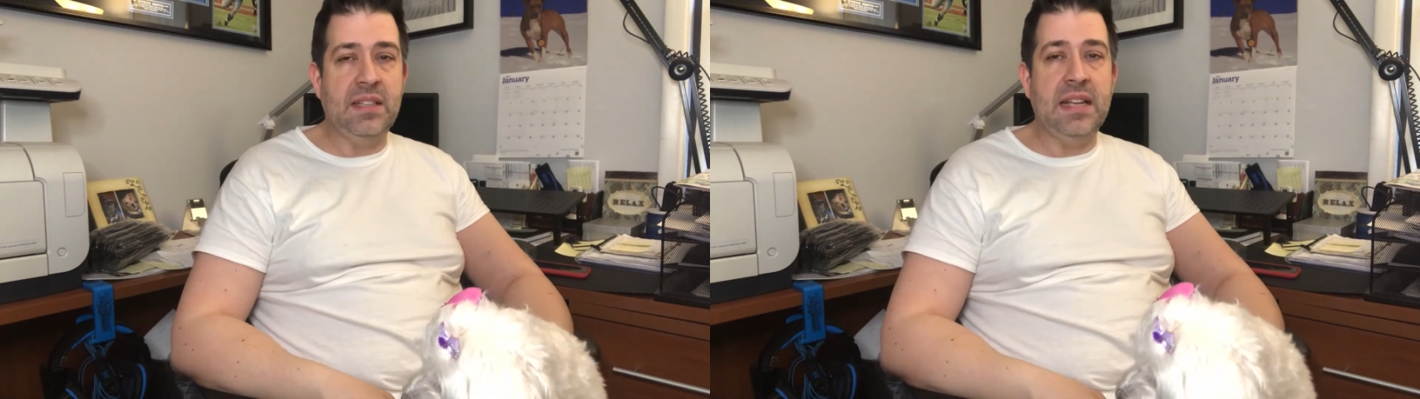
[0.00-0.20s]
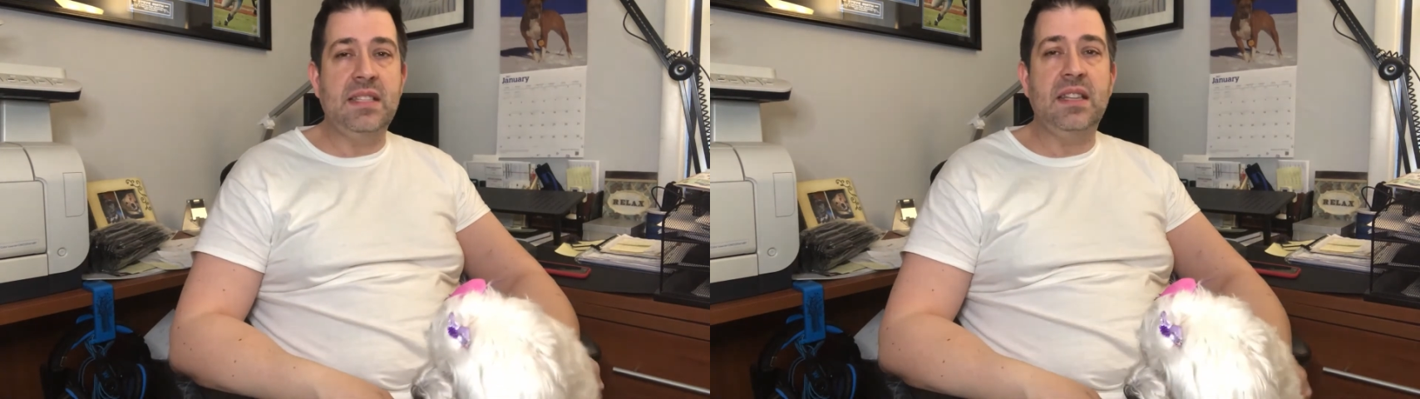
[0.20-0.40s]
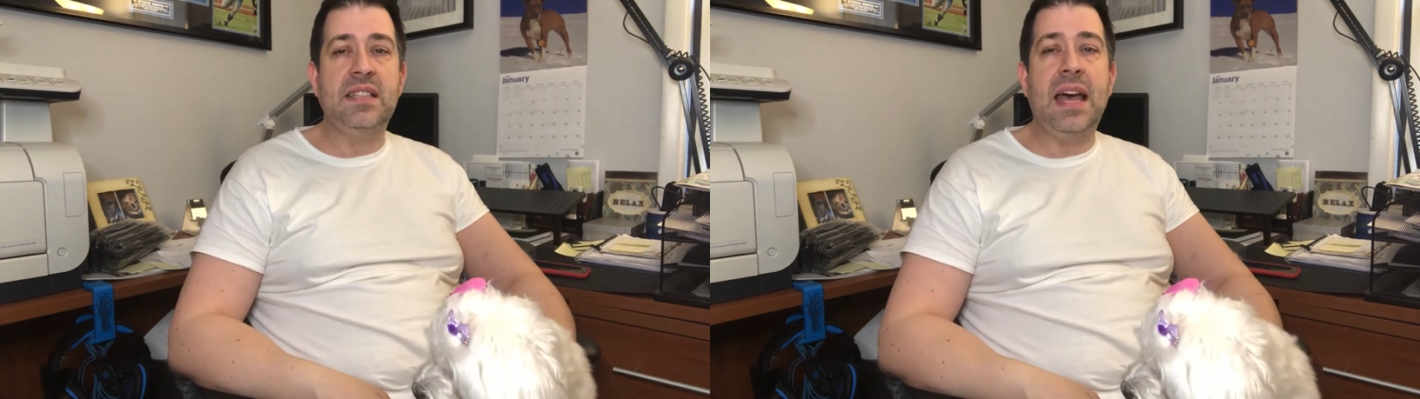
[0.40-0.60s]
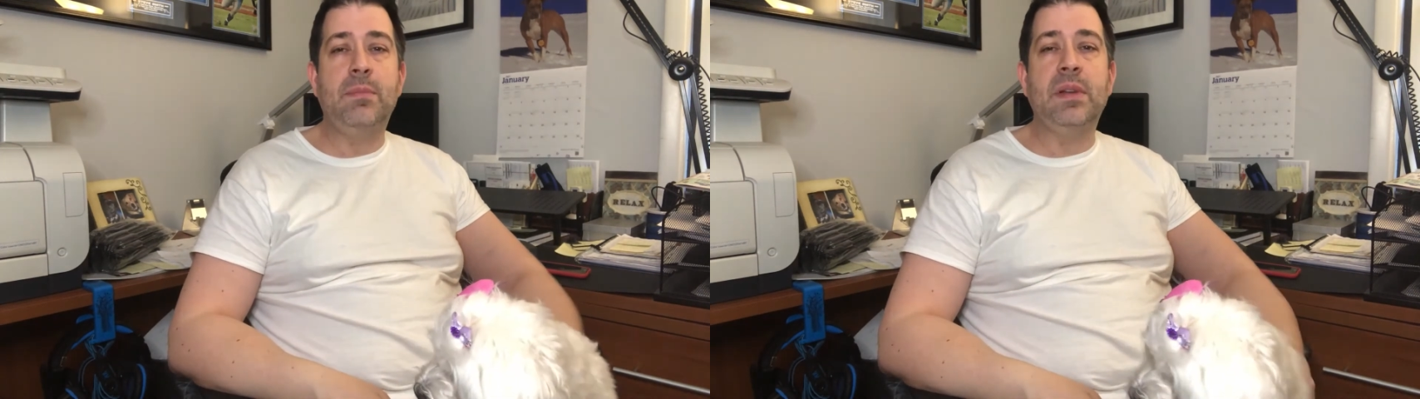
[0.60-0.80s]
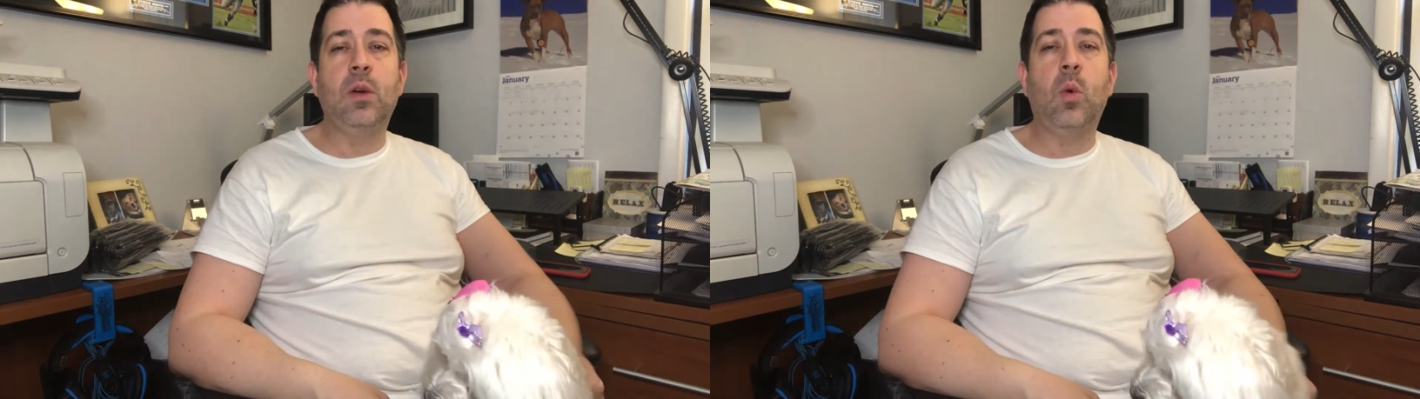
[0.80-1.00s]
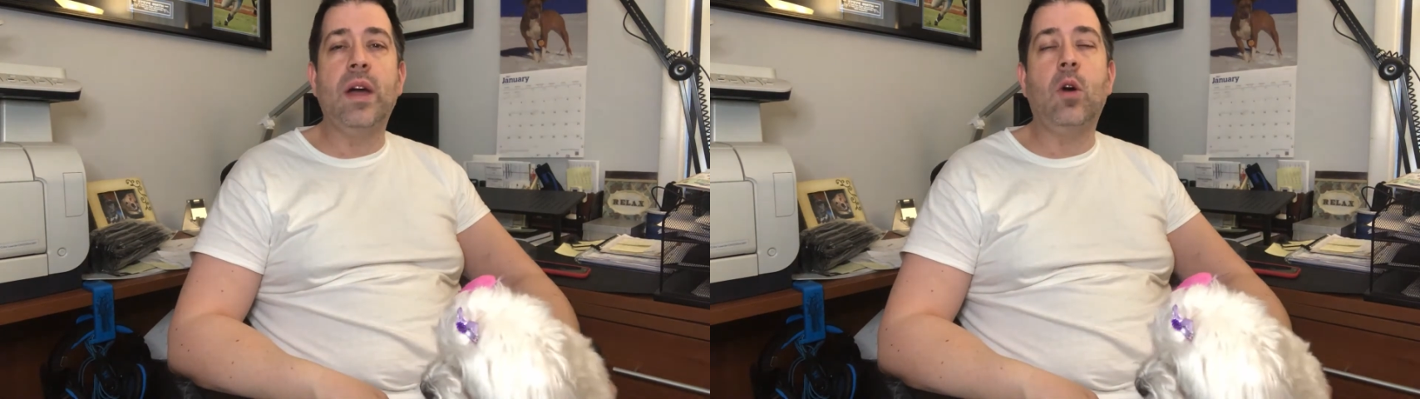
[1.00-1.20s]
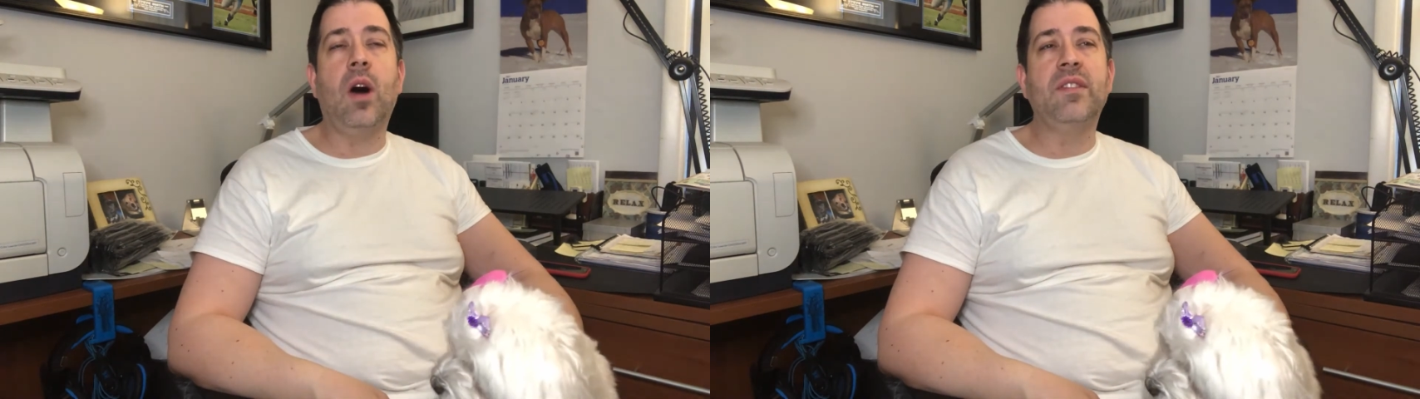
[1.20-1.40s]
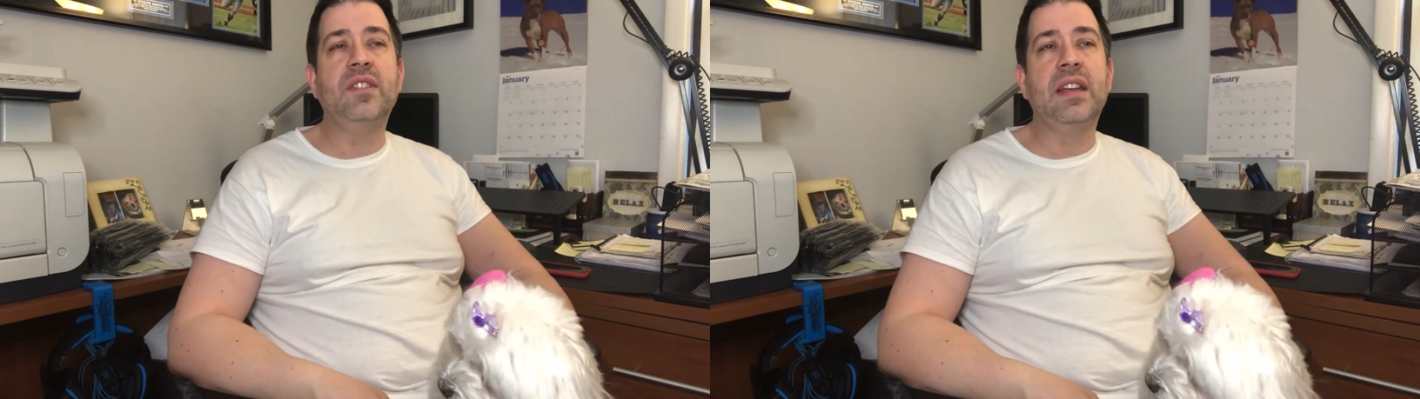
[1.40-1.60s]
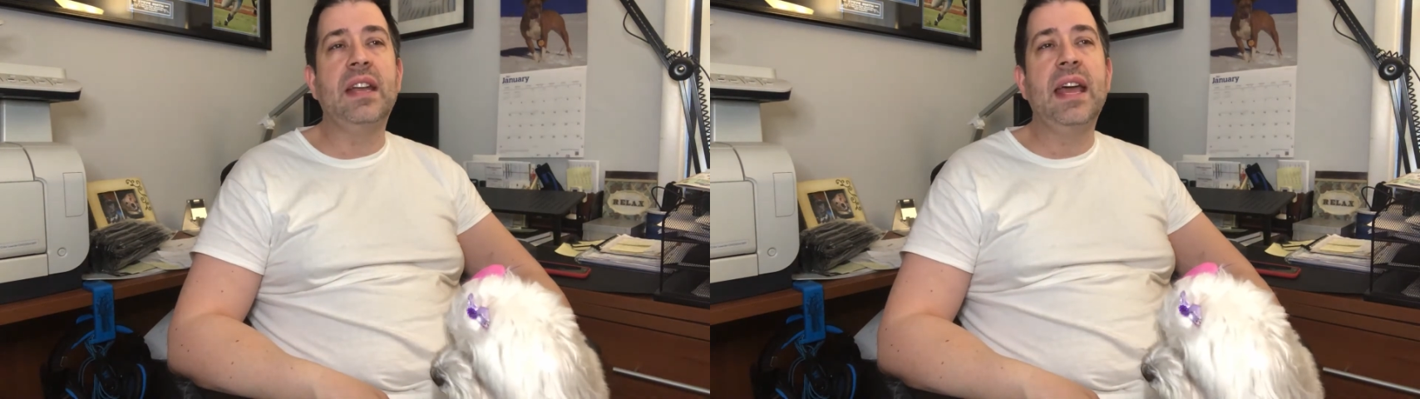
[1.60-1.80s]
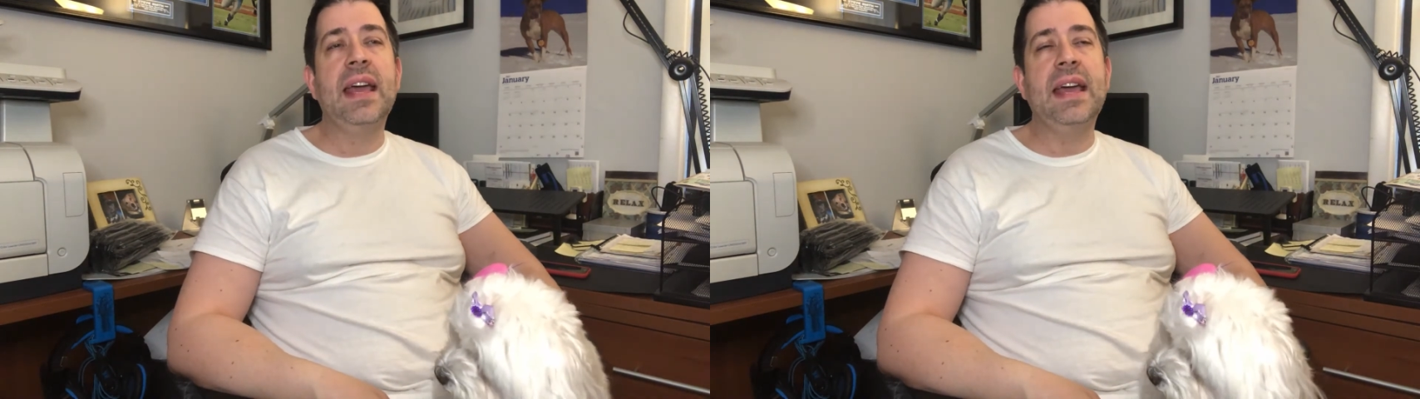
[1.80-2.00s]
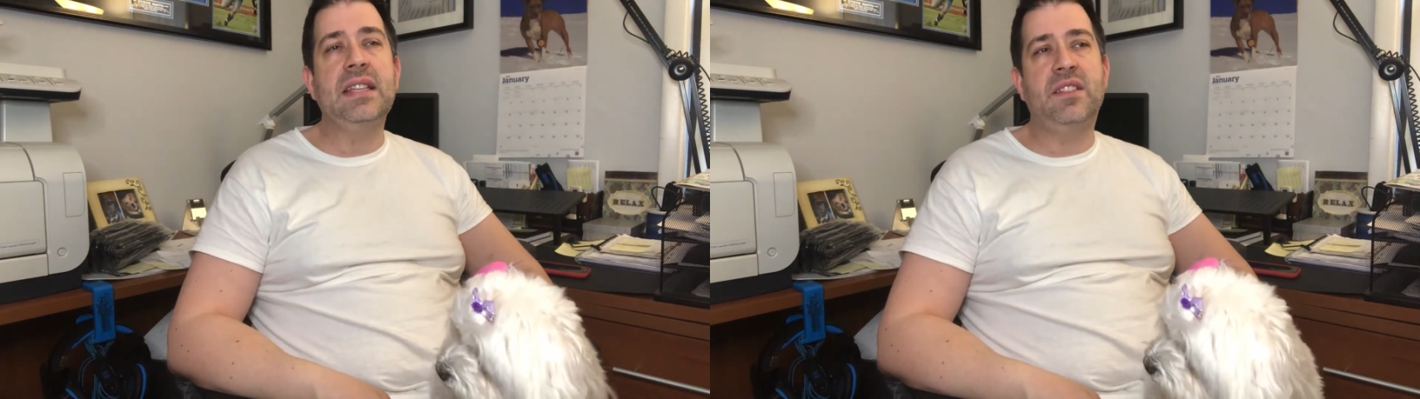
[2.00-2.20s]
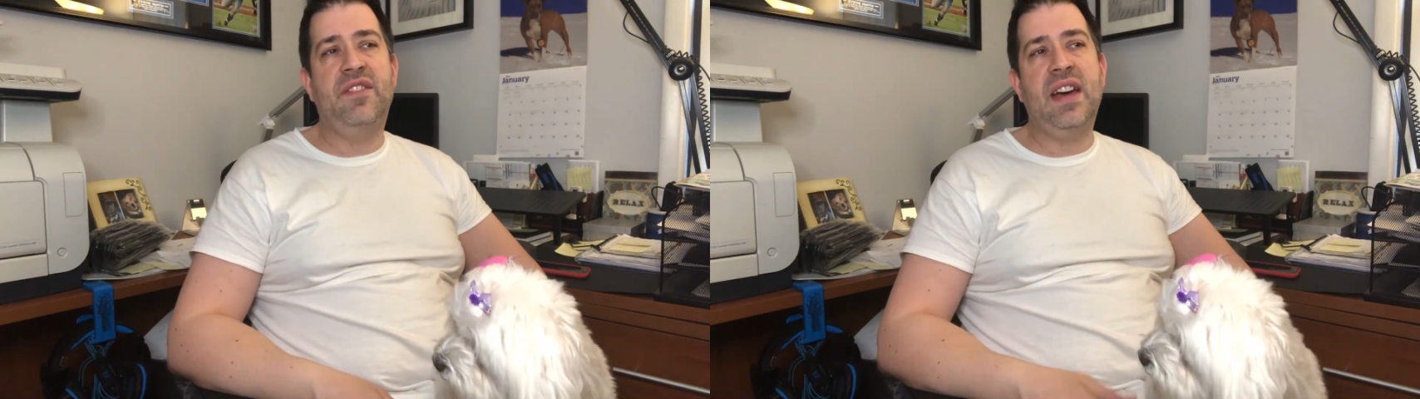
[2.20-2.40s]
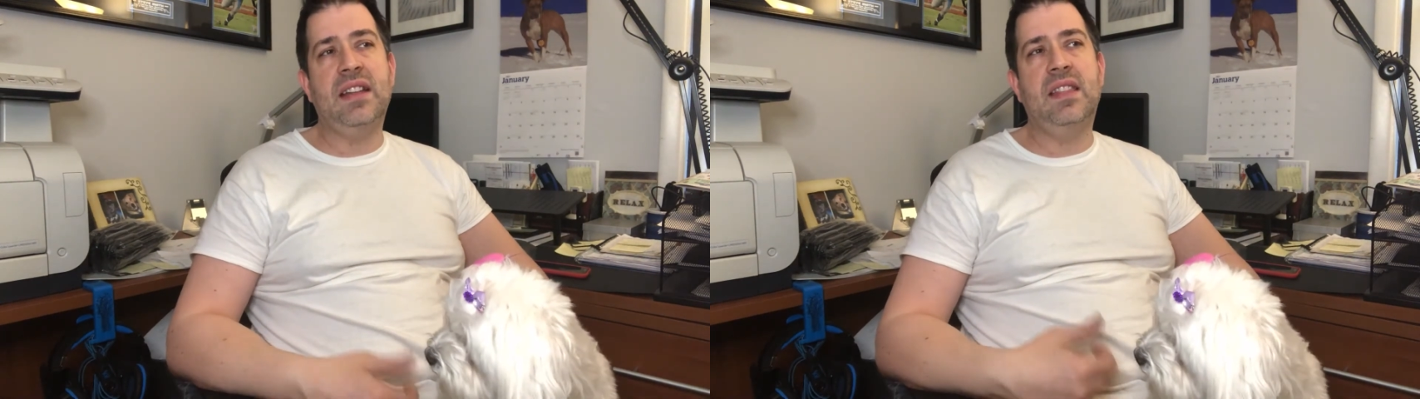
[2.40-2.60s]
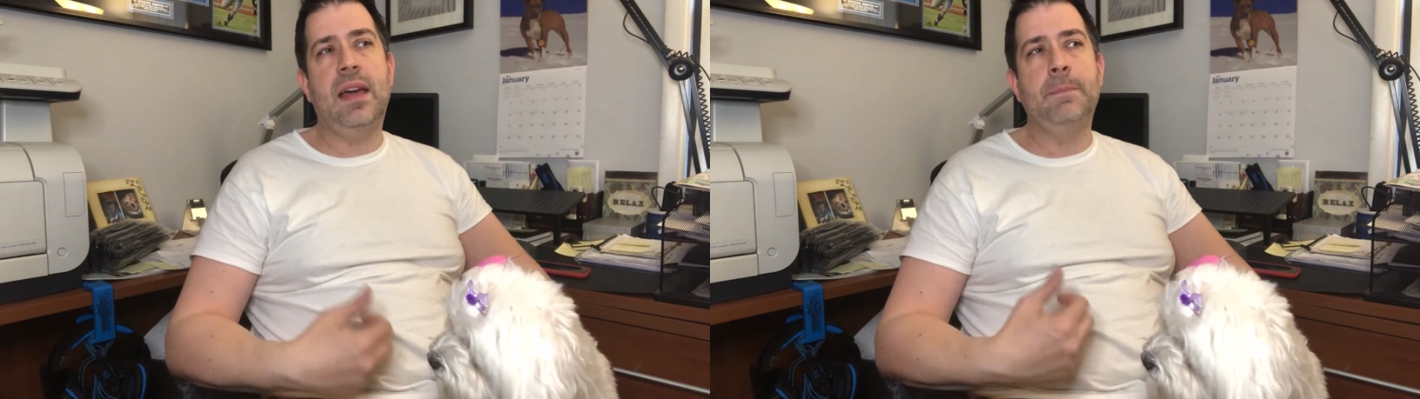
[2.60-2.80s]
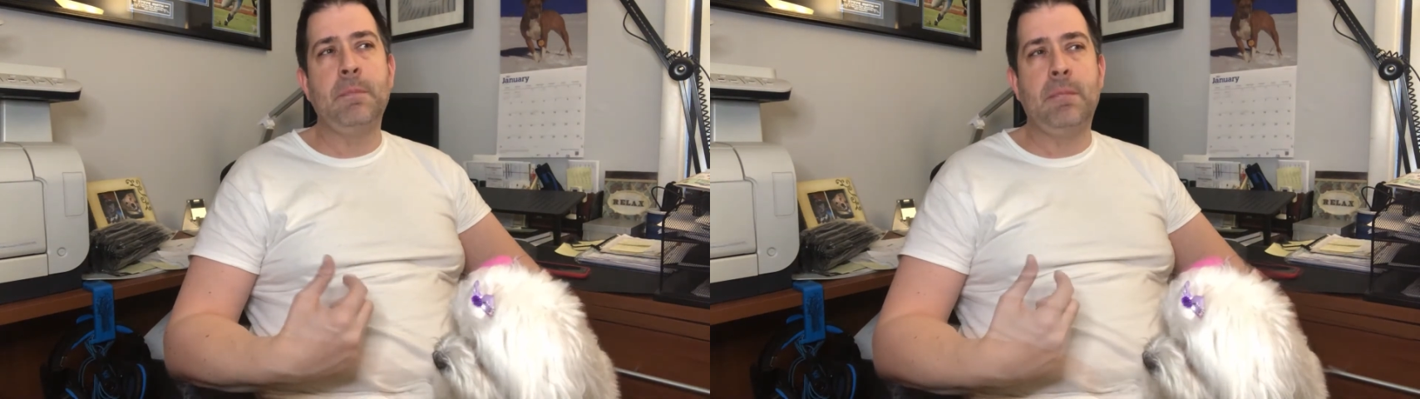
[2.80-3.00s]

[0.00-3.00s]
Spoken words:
and I see this happening quite often, is the fact that